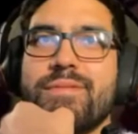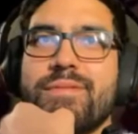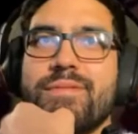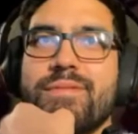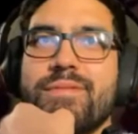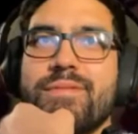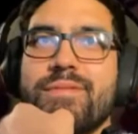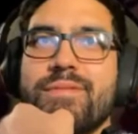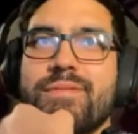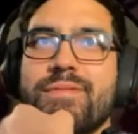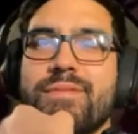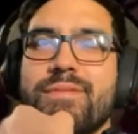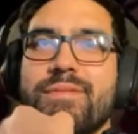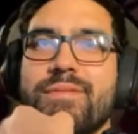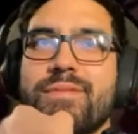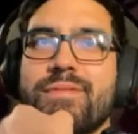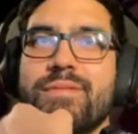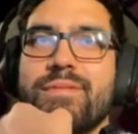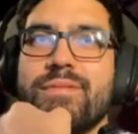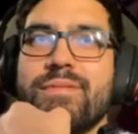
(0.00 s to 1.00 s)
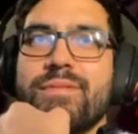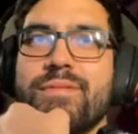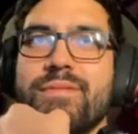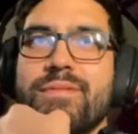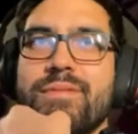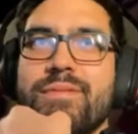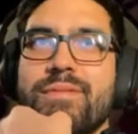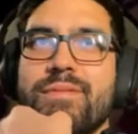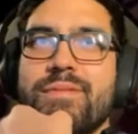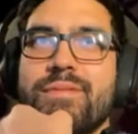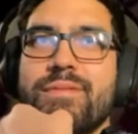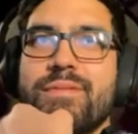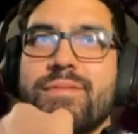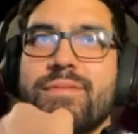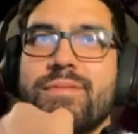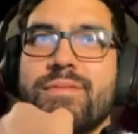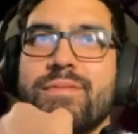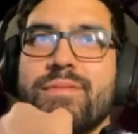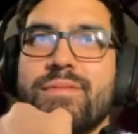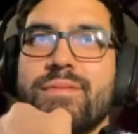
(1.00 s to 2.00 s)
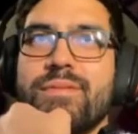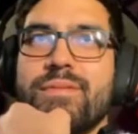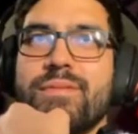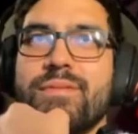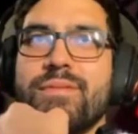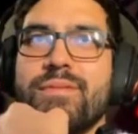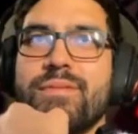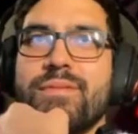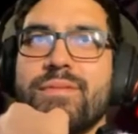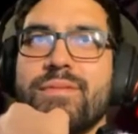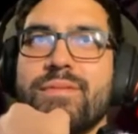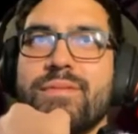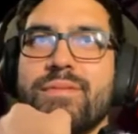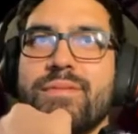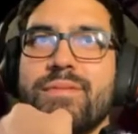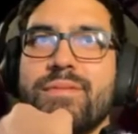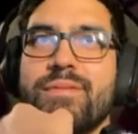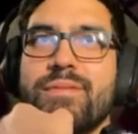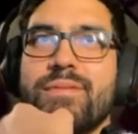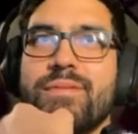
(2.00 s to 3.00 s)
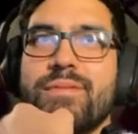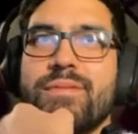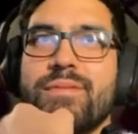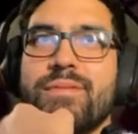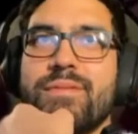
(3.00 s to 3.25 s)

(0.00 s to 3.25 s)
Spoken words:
(silent)